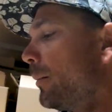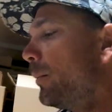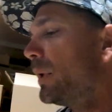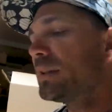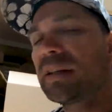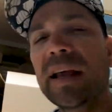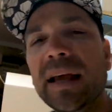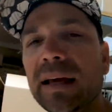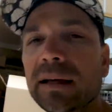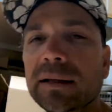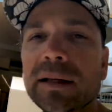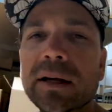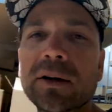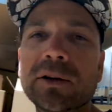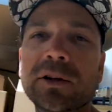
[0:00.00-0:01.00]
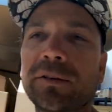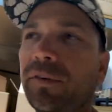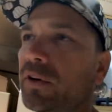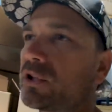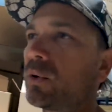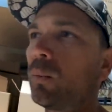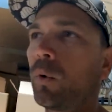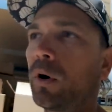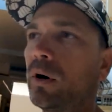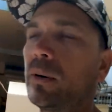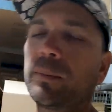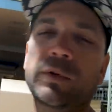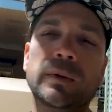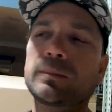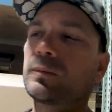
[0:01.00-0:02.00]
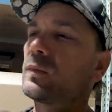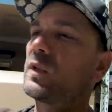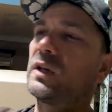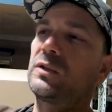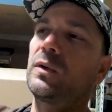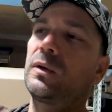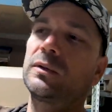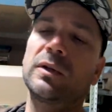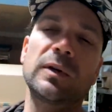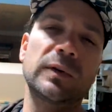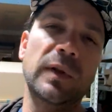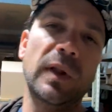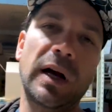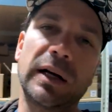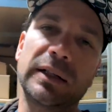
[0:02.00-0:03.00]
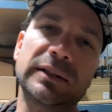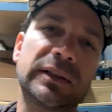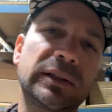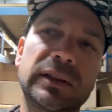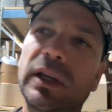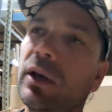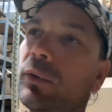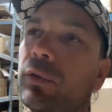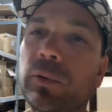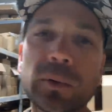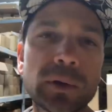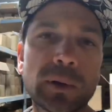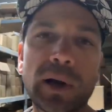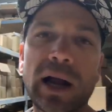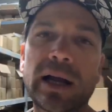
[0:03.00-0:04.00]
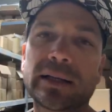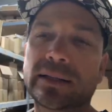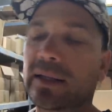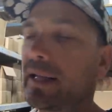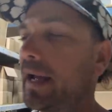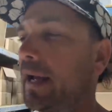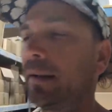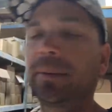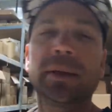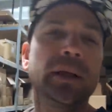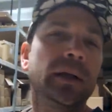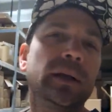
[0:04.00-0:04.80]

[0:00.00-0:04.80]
But say, you know, you're fishing worms, things along those lines, you know, through the grass and that,